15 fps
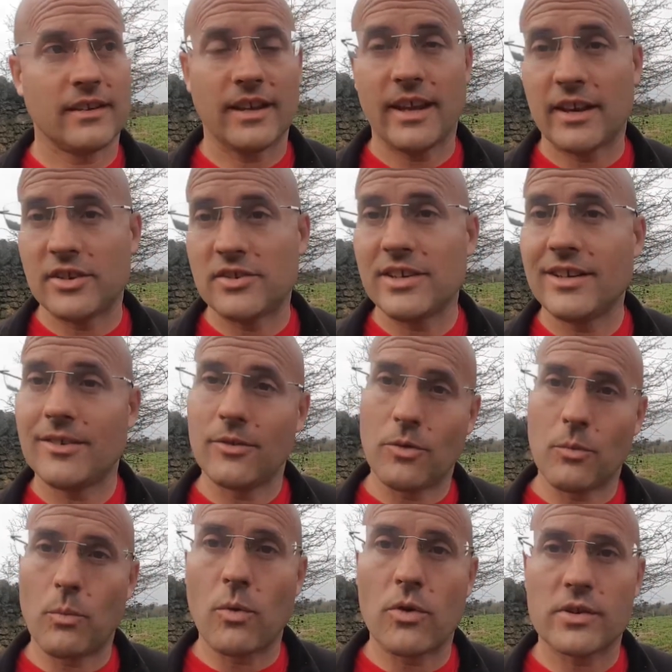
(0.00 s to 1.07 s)
energy or
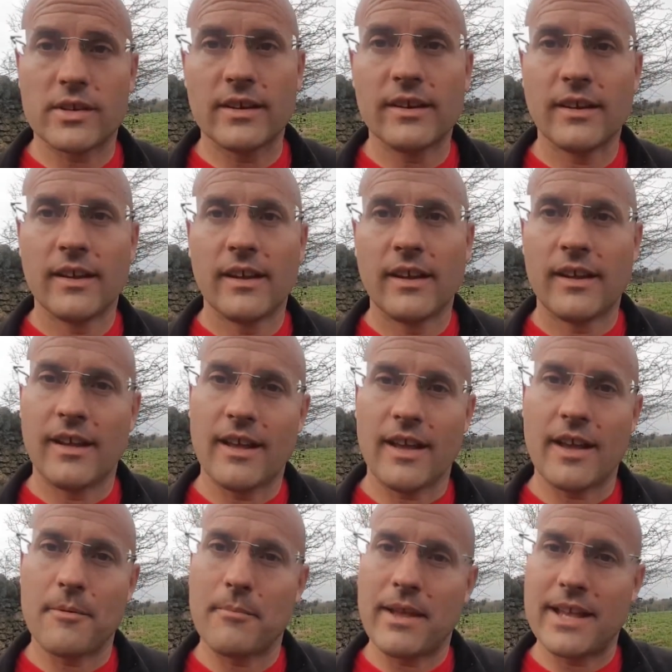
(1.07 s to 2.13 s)
water
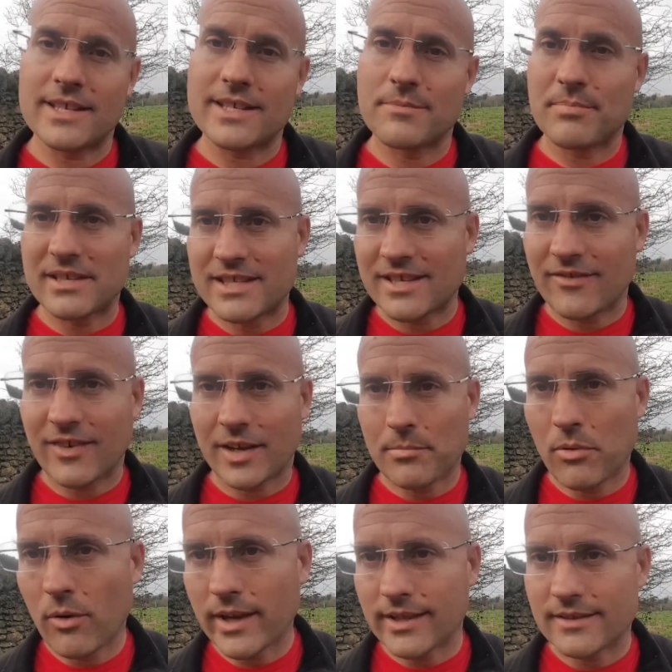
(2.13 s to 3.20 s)
at specific
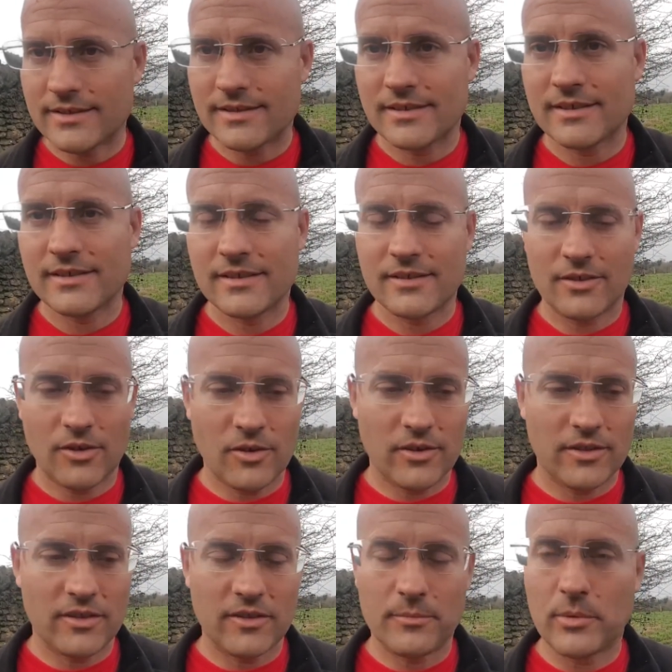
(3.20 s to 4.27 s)
points
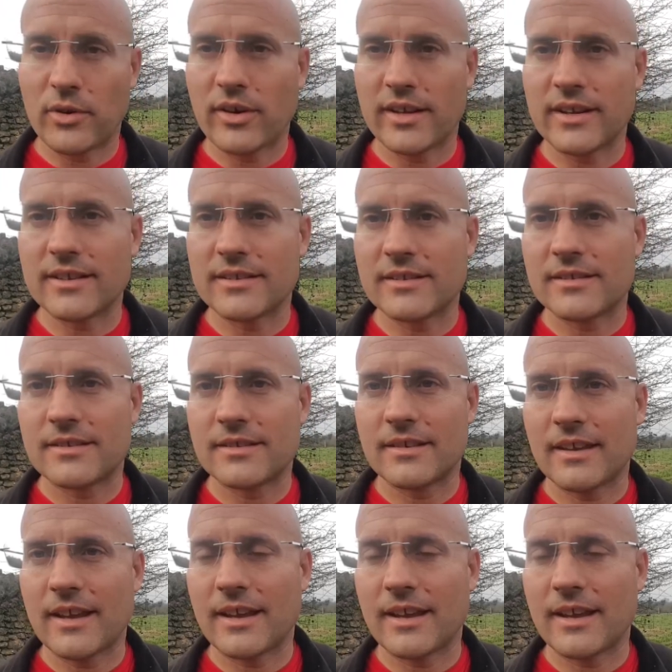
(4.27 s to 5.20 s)
on the meridians,